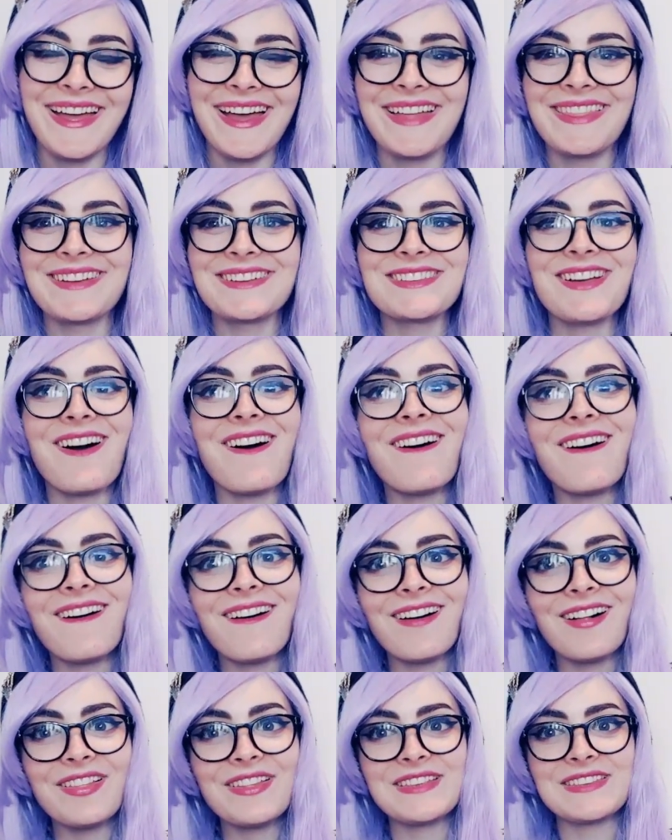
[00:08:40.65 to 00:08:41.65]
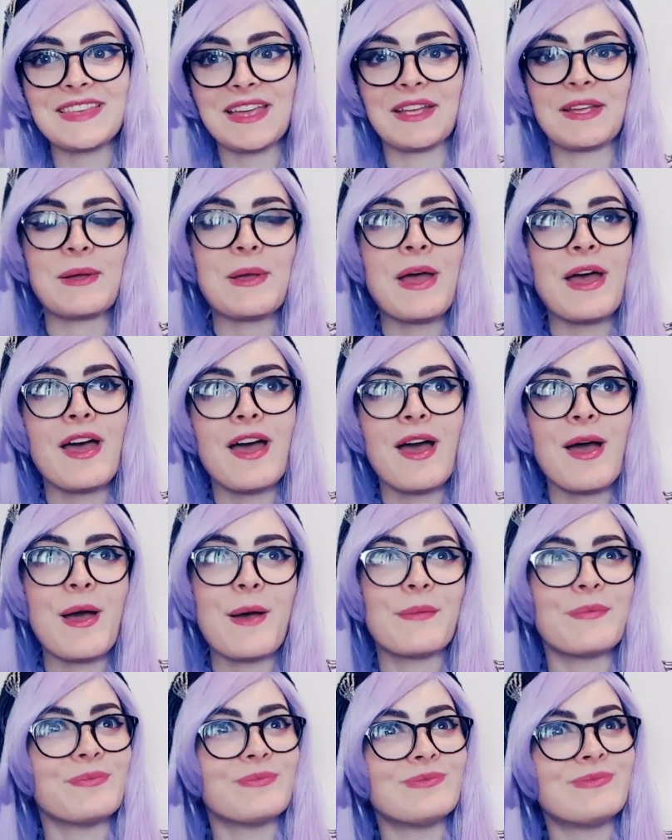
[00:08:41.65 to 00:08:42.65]
And there's all these like,
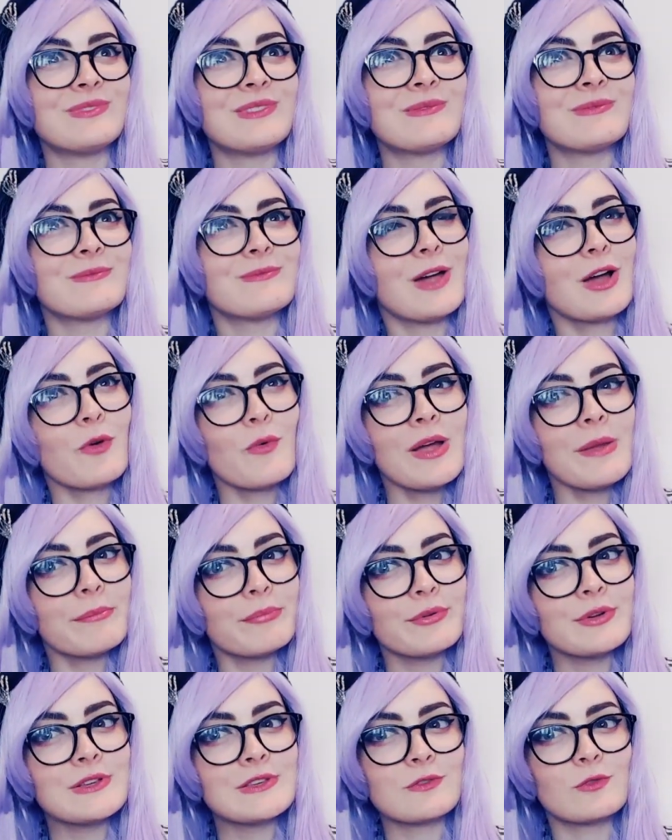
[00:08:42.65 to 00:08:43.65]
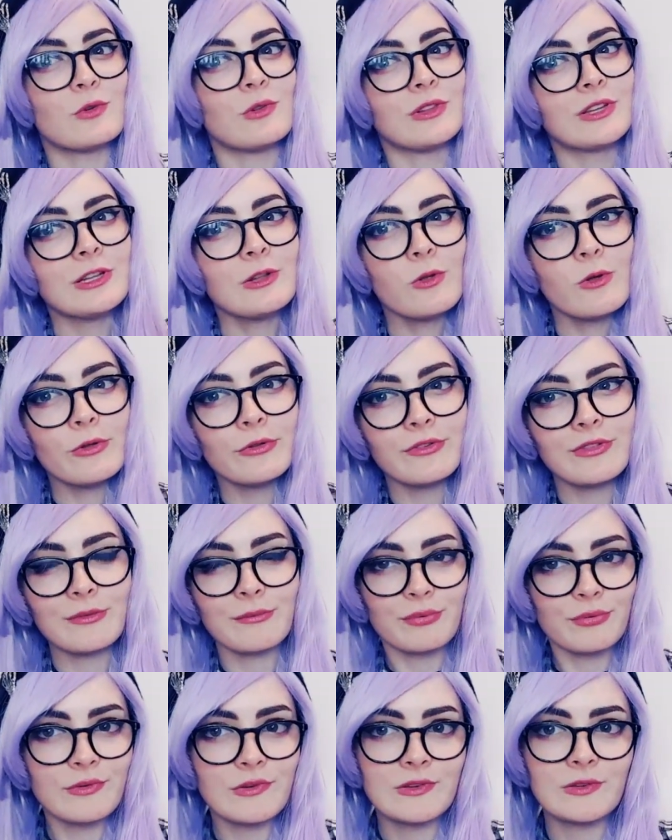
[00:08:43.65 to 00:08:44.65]
not quite preschool, a little older
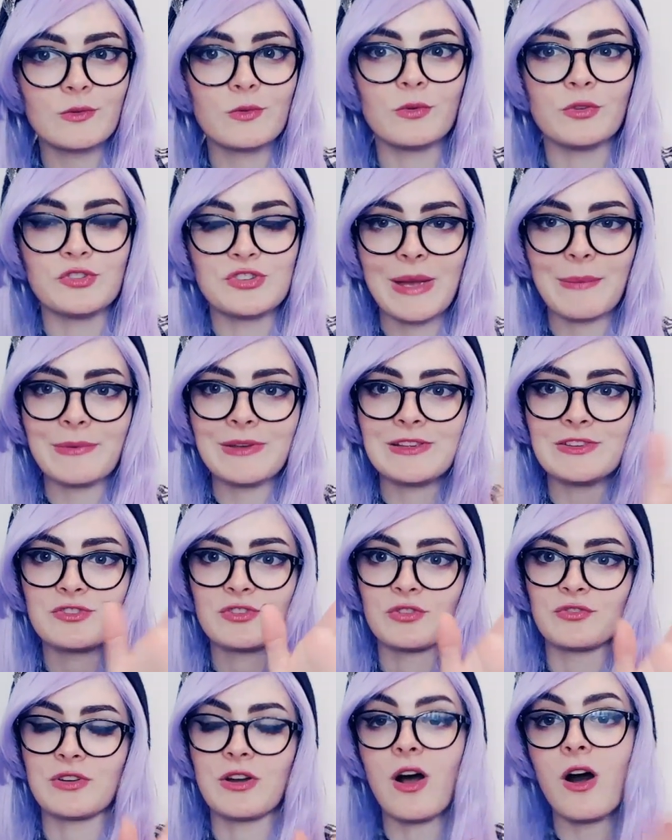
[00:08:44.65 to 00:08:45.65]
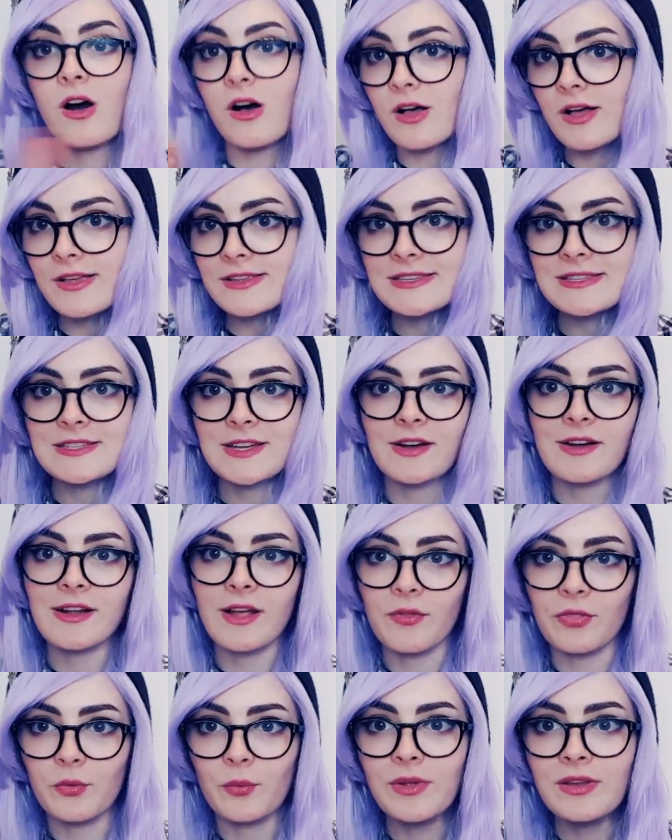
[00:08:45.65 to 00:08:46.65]
than preschool Japanese children all
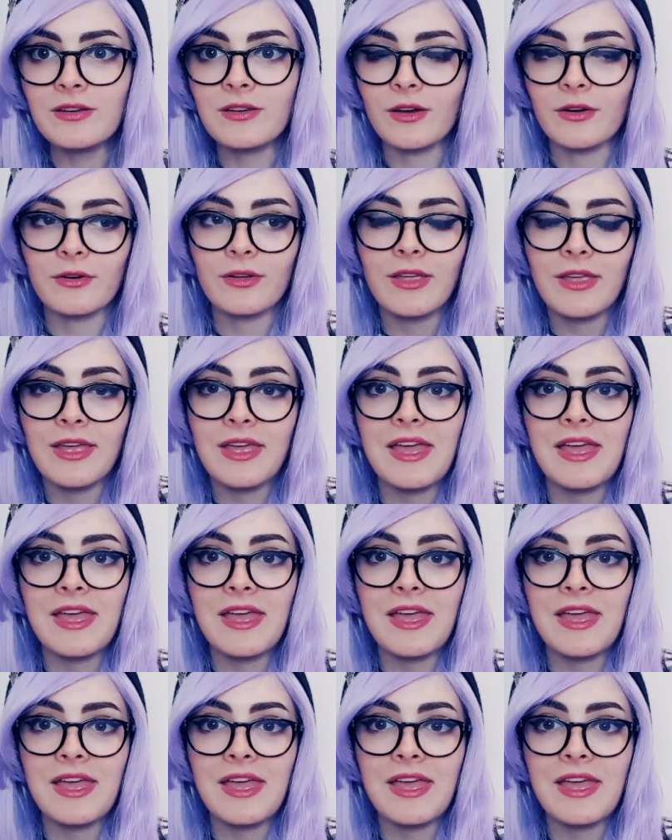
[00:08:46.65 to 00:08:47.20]
staring out the window.